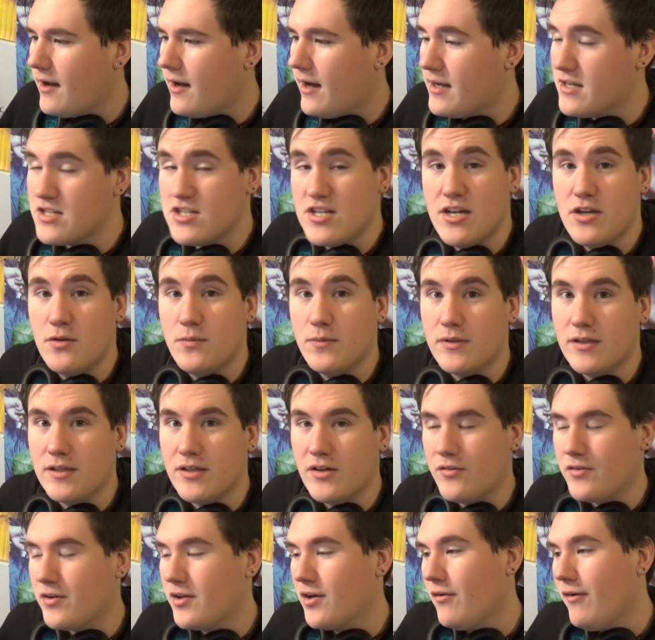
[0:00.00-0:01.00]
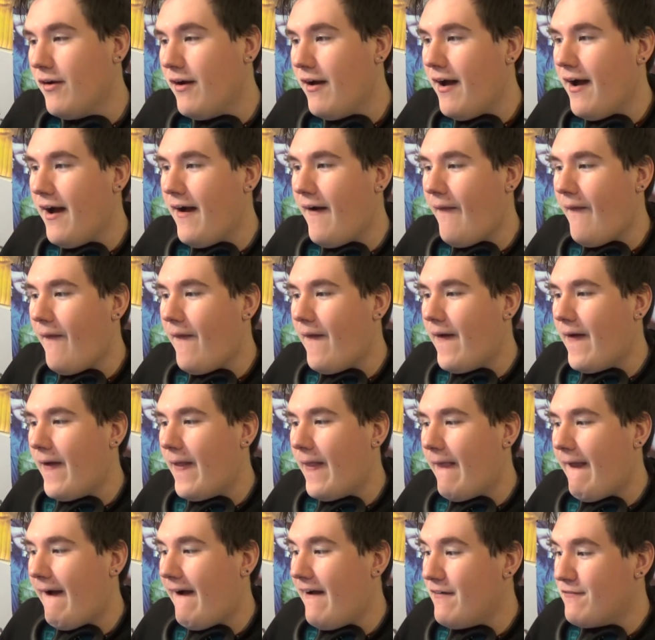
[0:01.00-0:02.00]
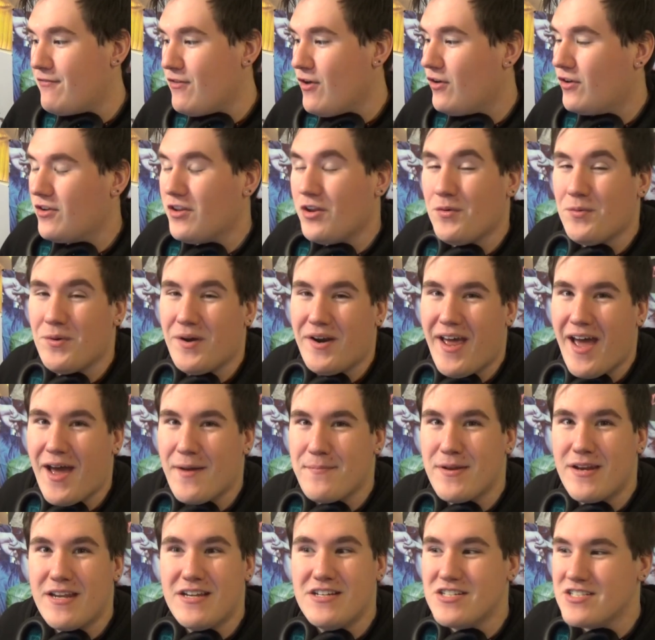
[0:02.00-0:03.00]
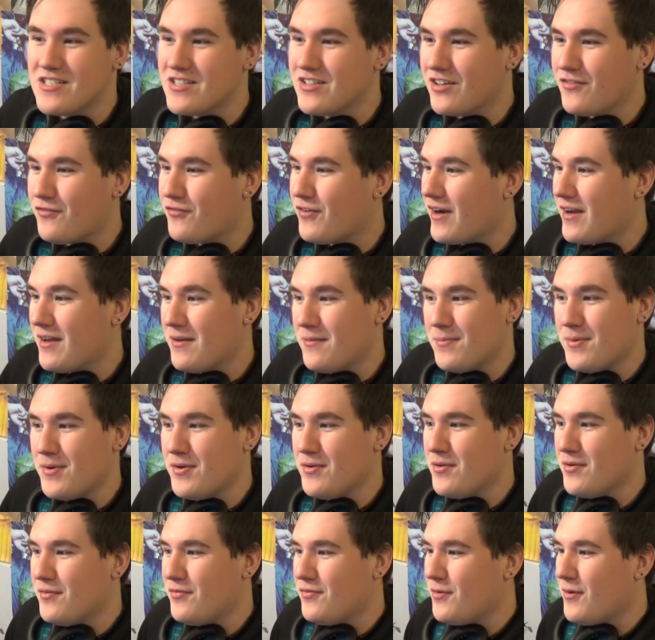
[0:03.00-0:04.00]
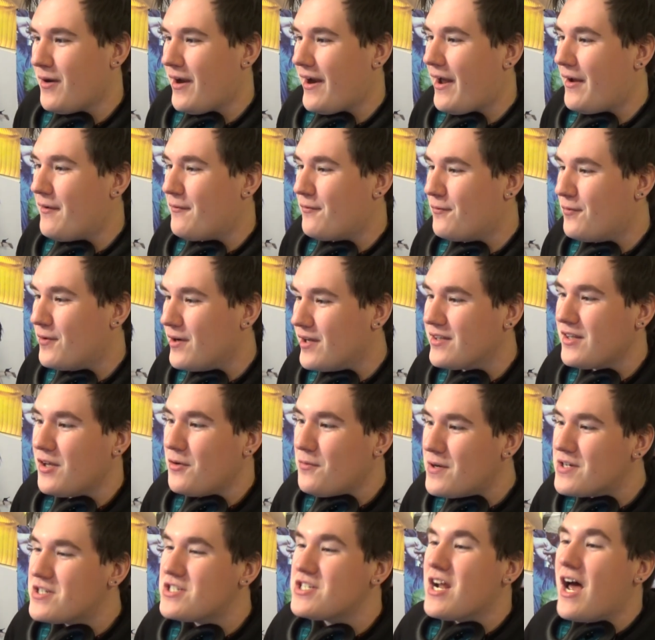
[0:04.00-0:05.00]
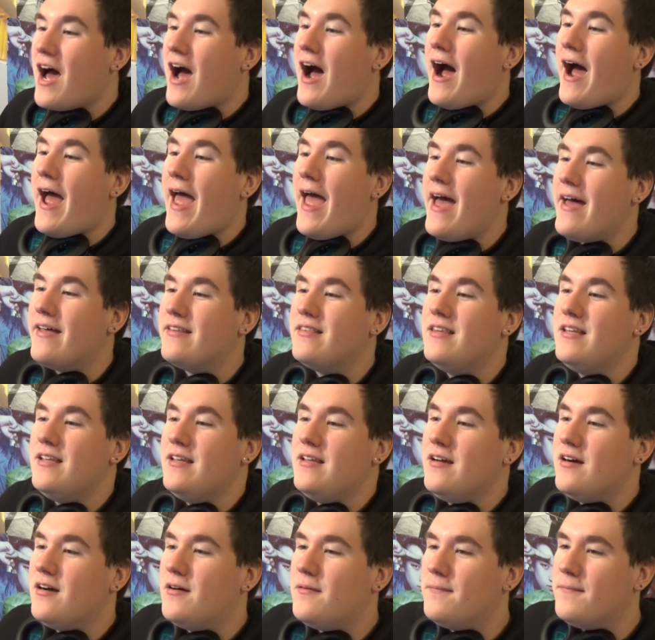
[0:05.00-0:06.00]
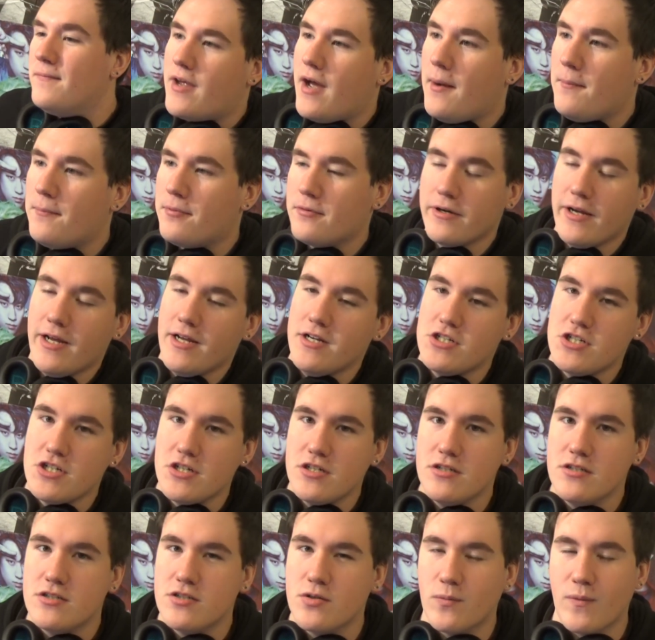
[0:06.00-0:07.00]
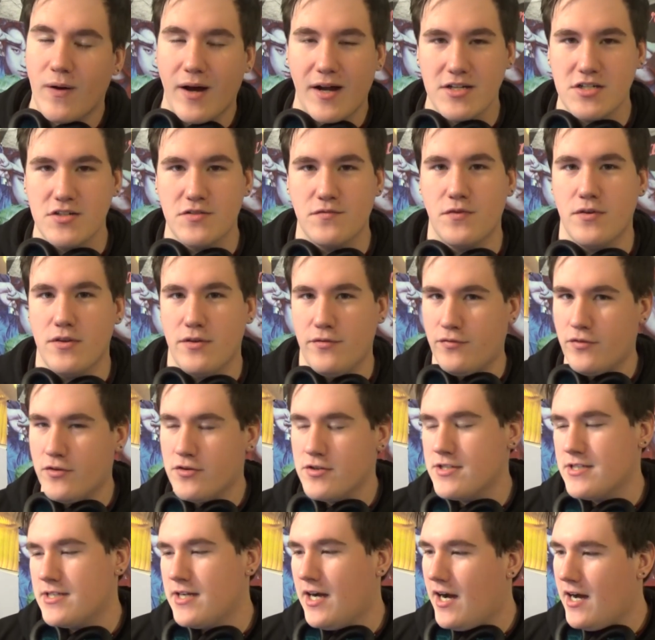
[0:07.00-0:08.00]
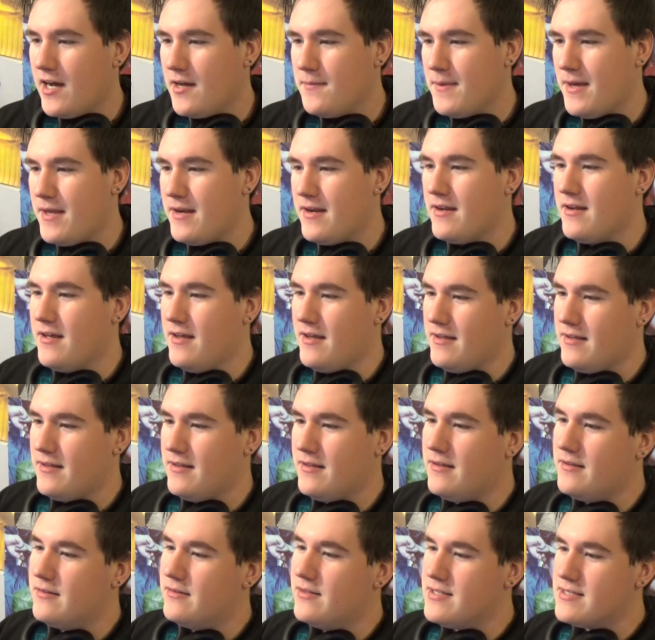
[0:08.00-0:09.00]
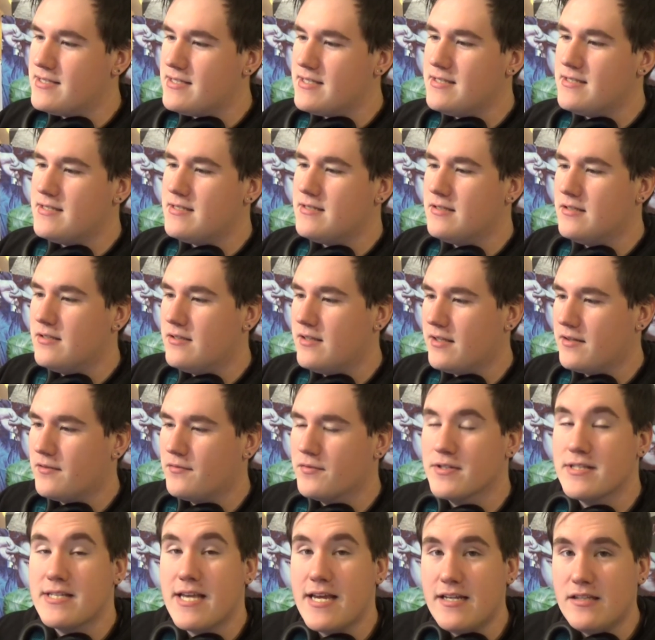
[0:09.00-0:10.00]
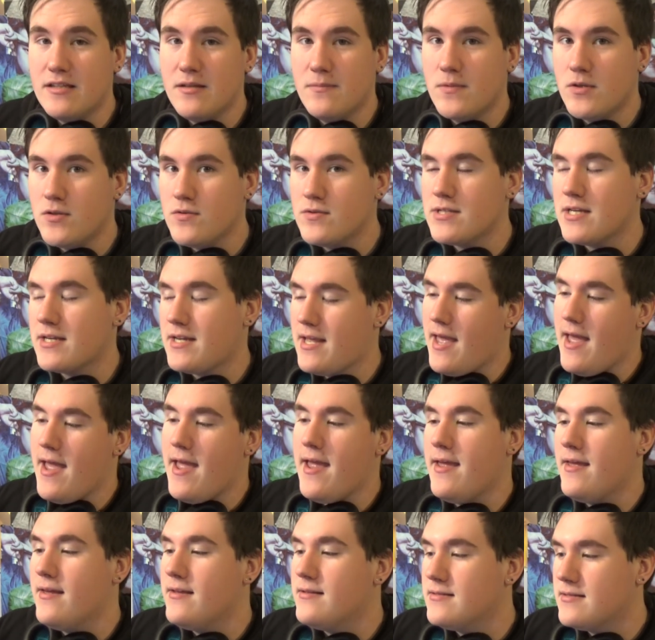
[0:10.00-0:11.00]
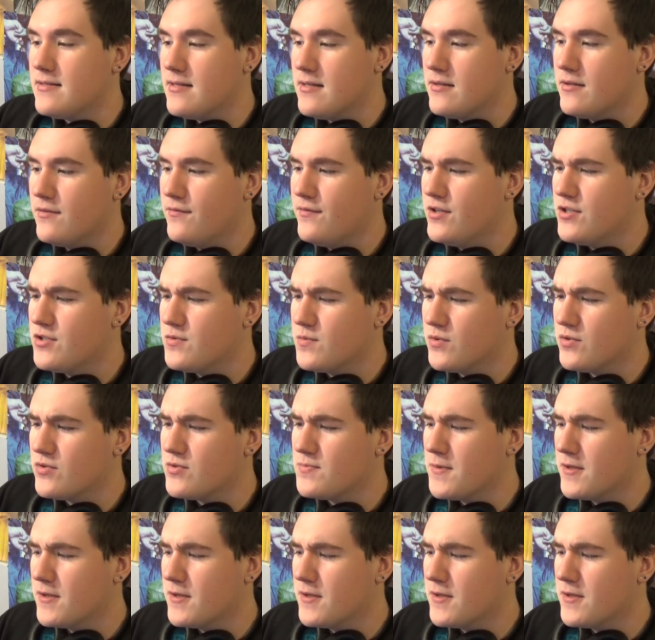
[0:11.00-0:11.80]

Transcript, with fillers: I genuinely don't know. I have no clue what happened. It just looked fucking beautiful, and I really wish I had the um, comprehension to watch it for the first time and listen to like retain the music and the visuals.